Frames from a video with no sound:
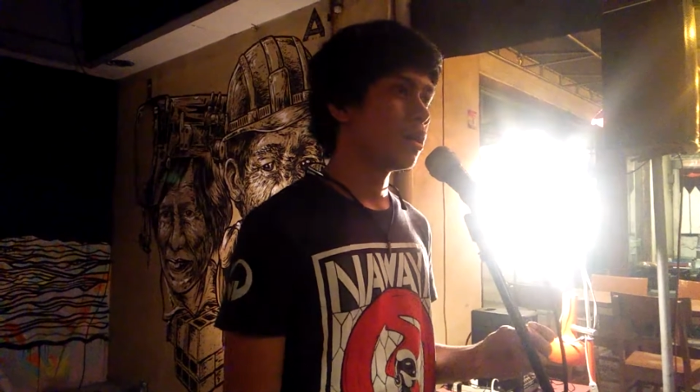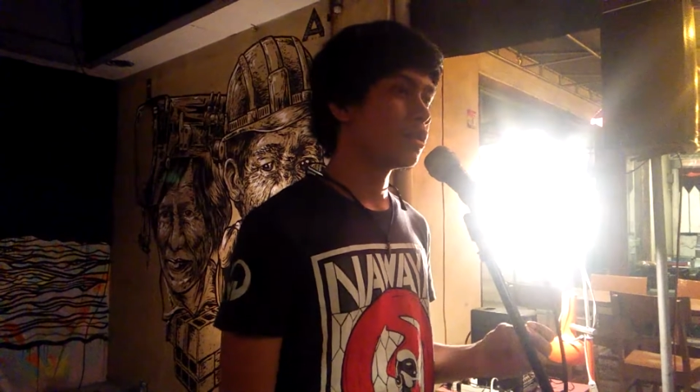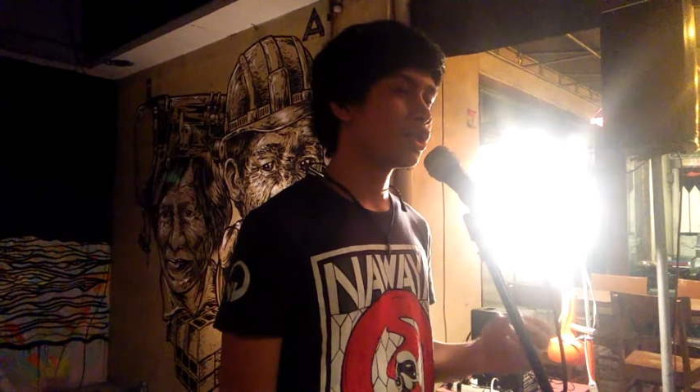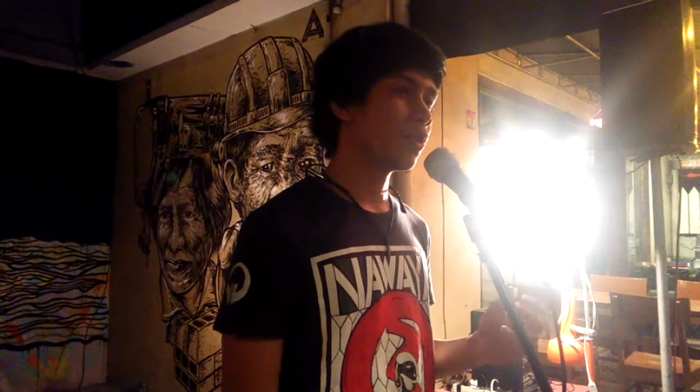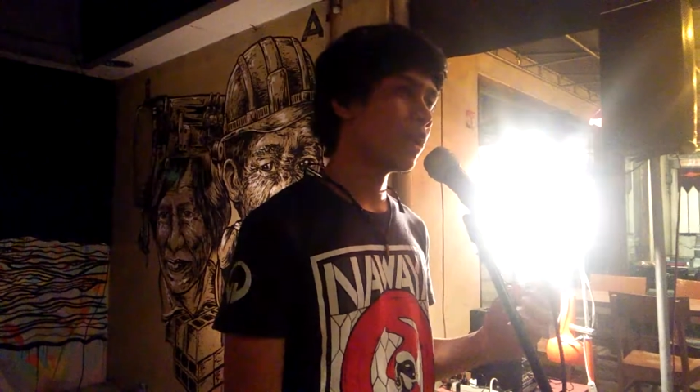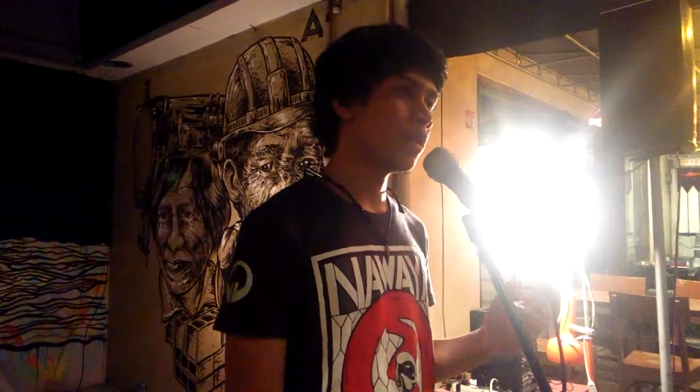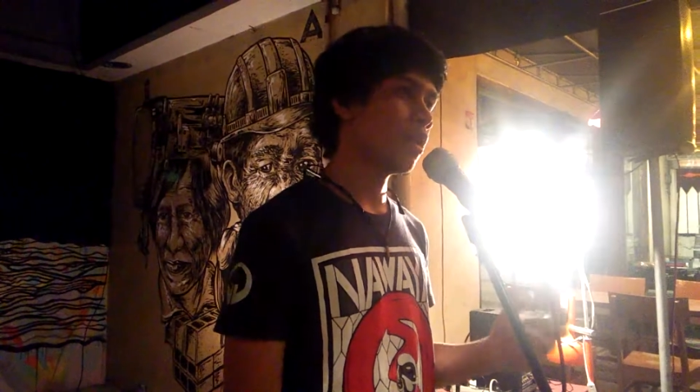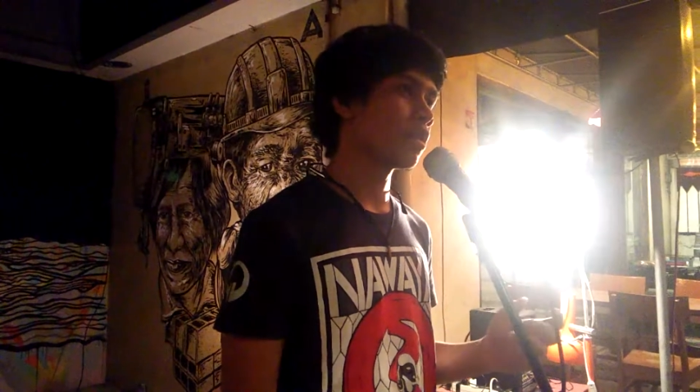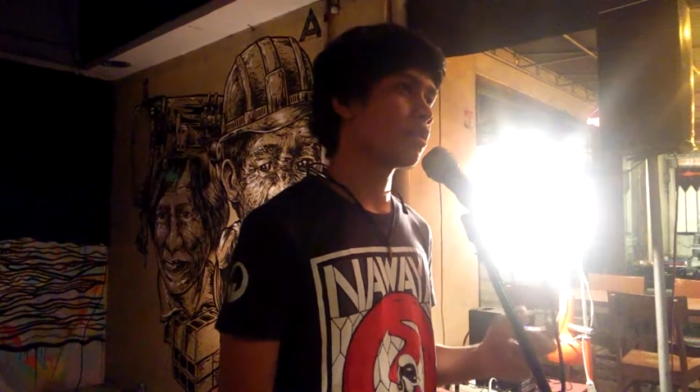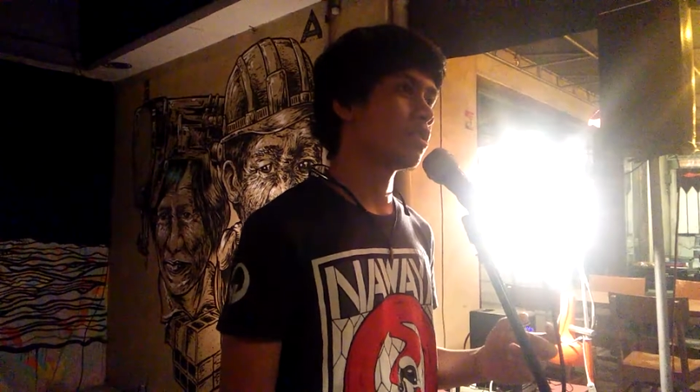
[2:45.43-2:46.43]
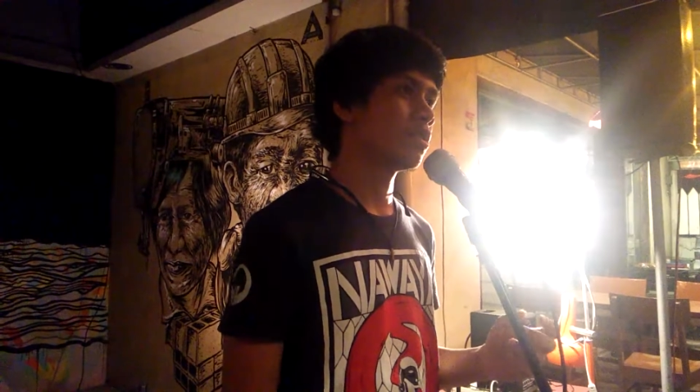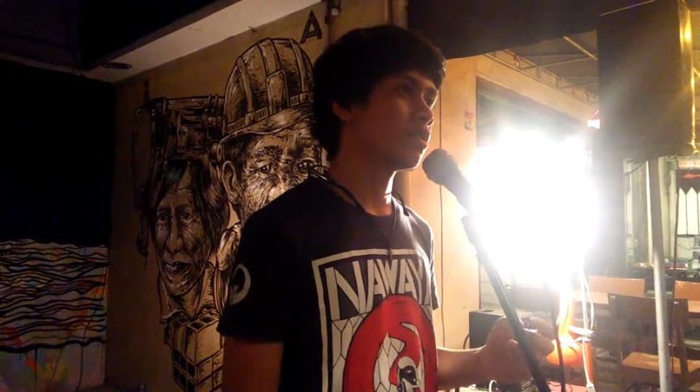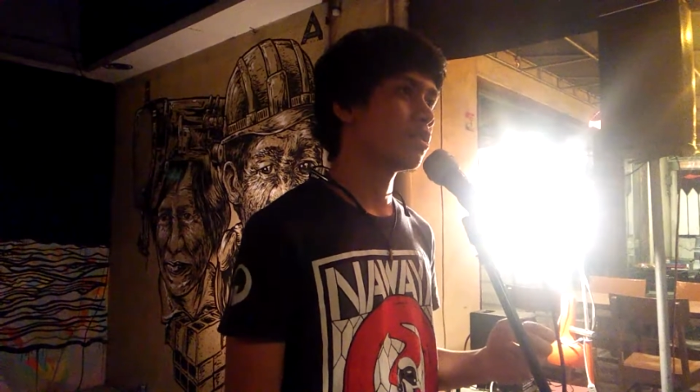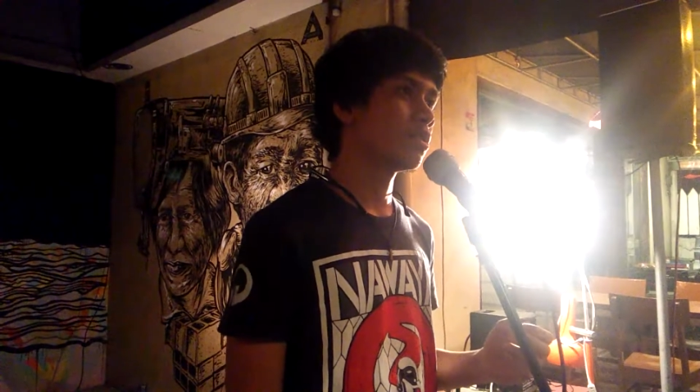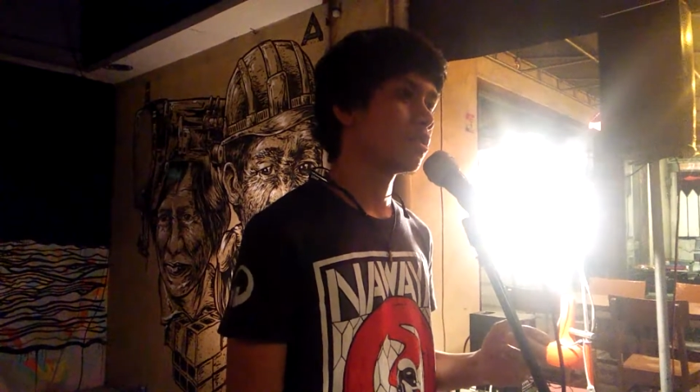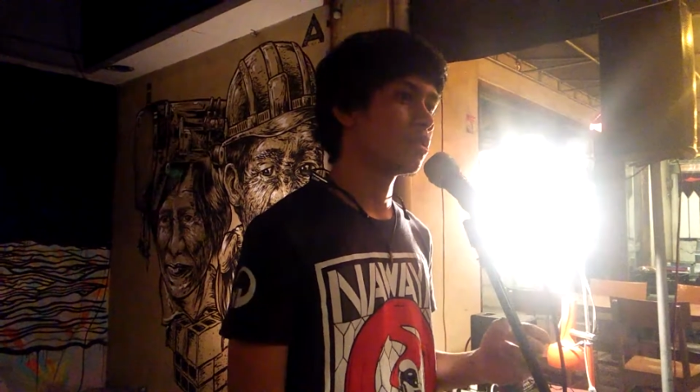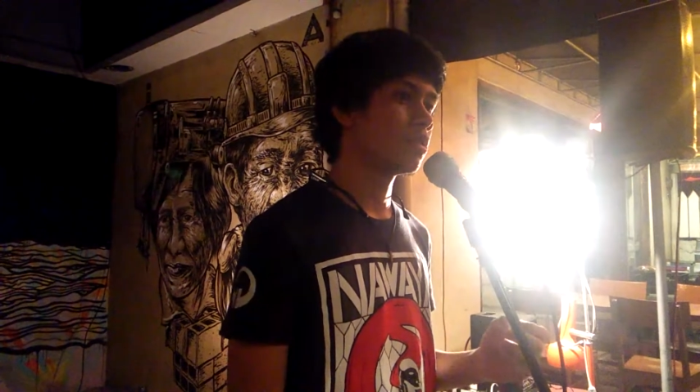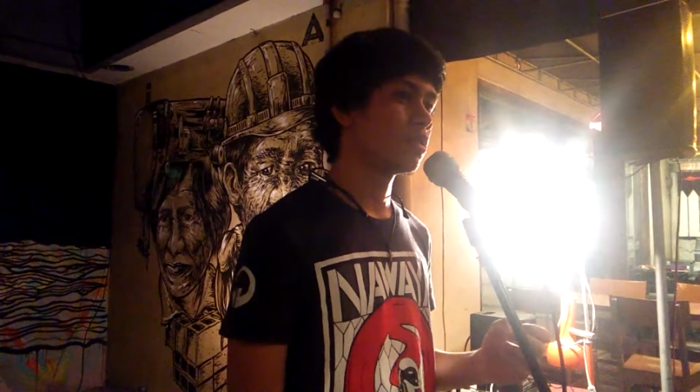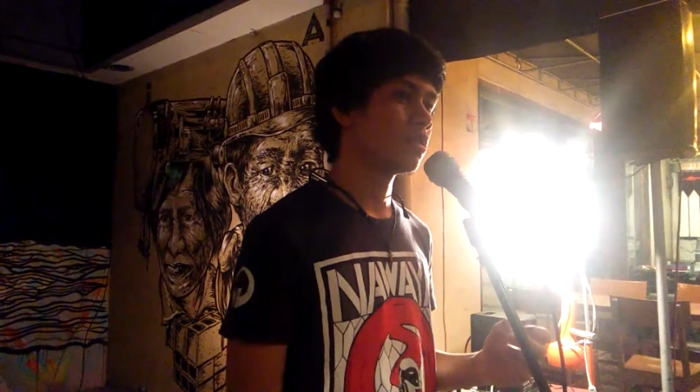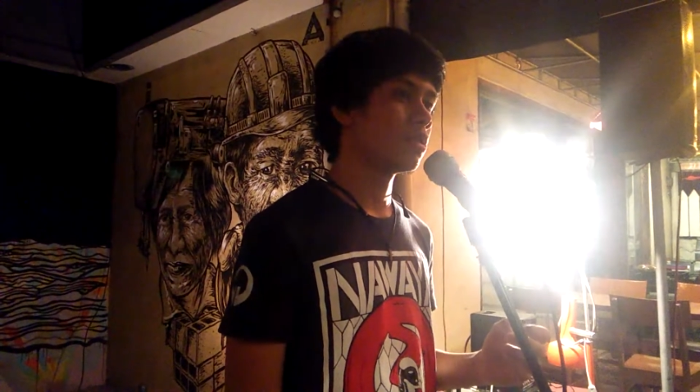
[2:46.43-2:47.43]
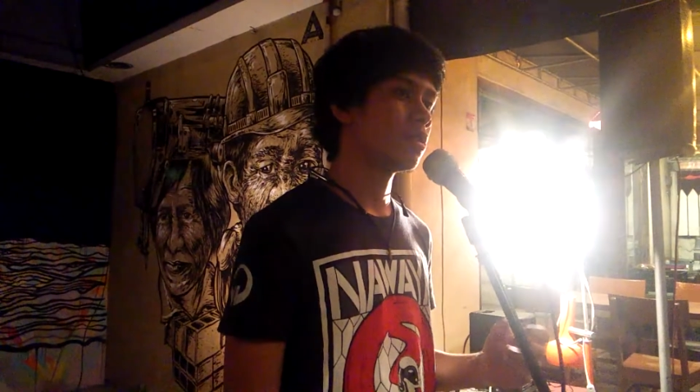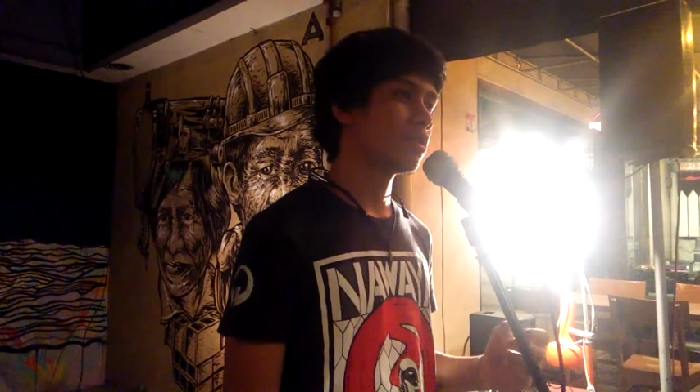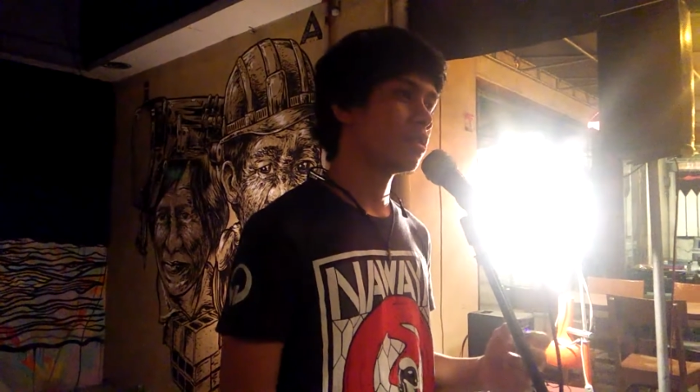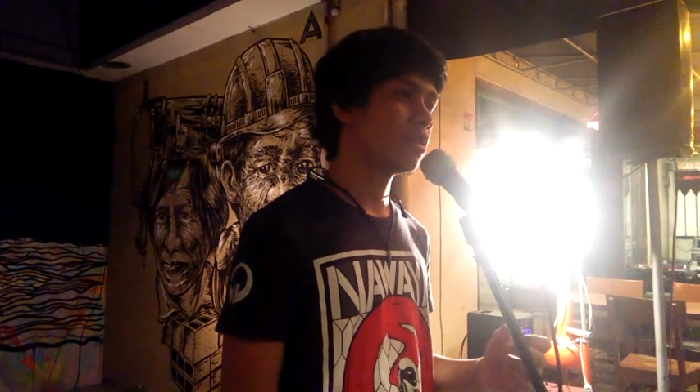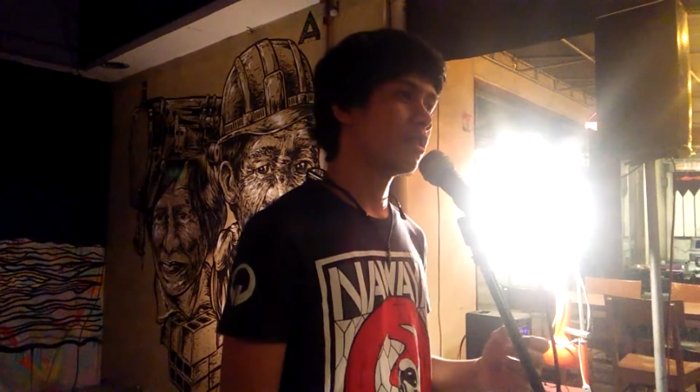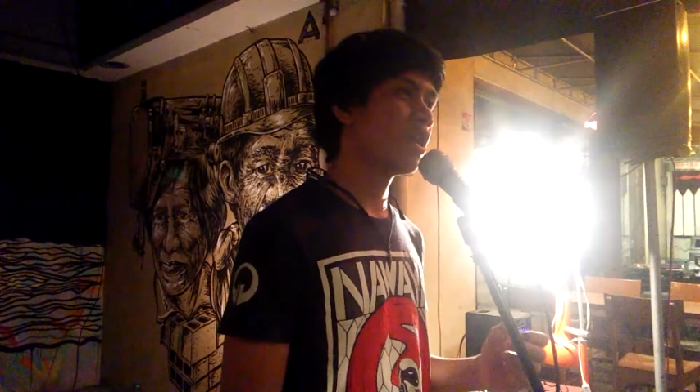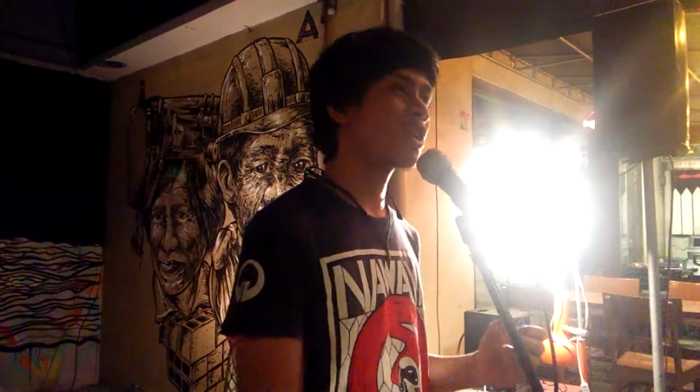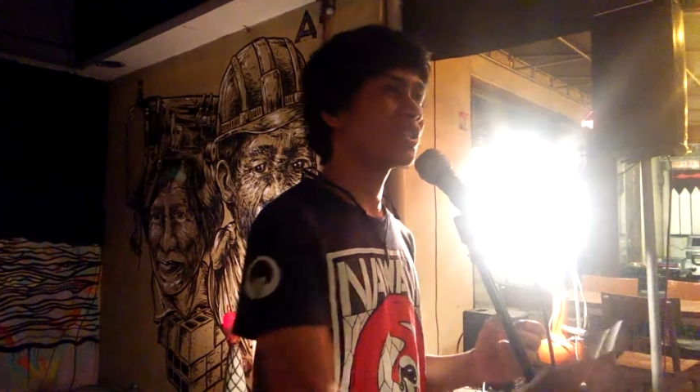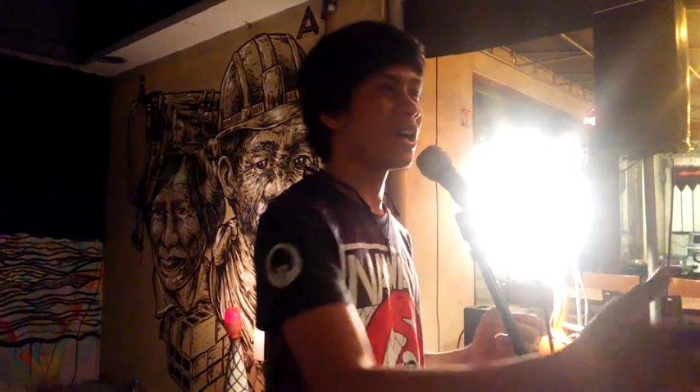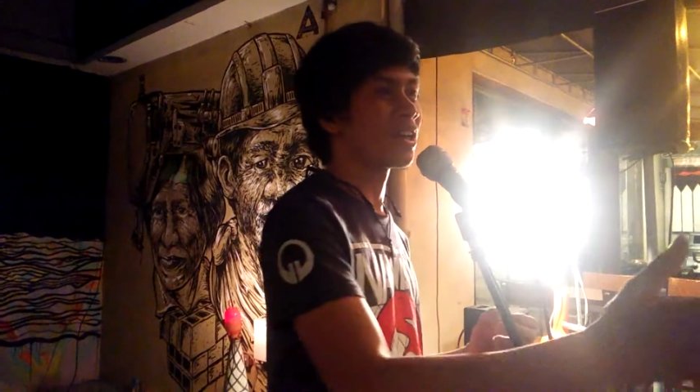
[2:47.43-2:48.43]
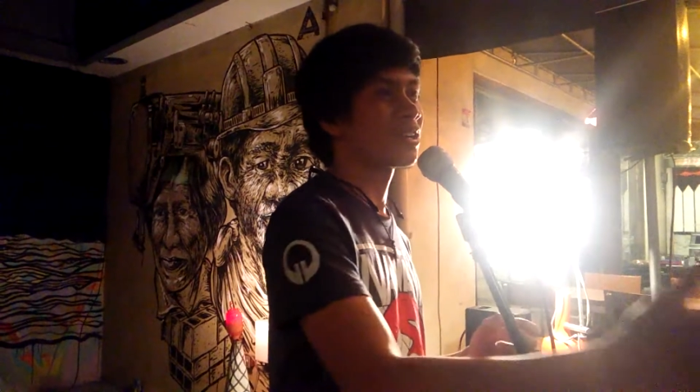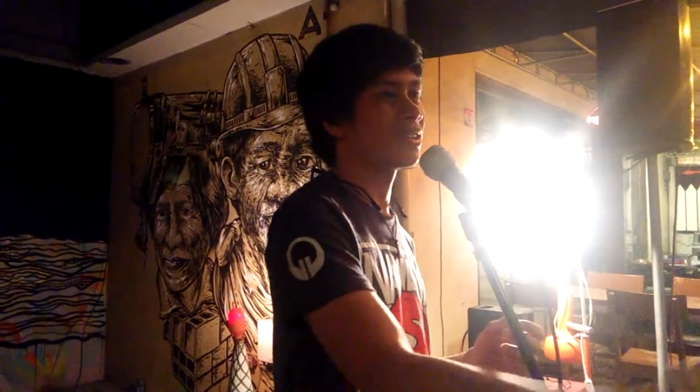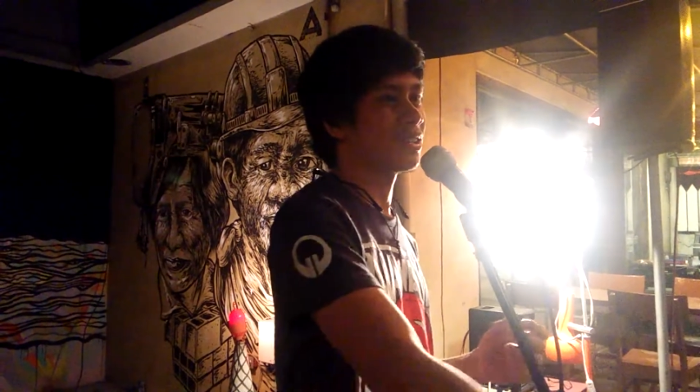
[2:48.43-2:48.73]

And so I knocked. Knock, knock.